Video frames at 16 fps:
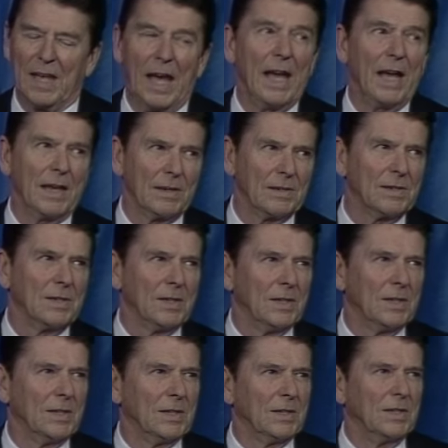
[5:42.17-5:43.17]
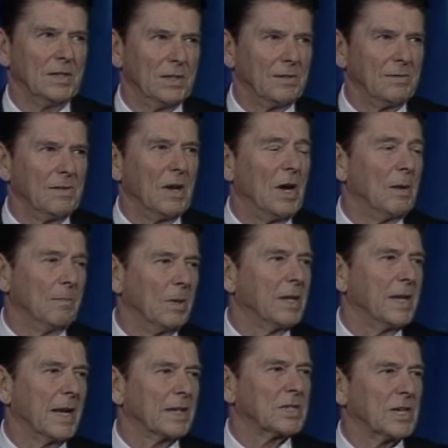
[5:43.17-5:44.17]
and
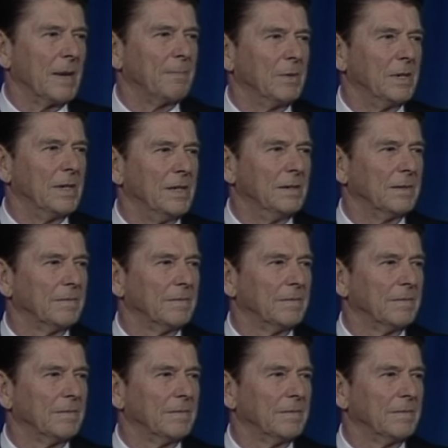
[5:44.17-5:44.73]
humbly accepted.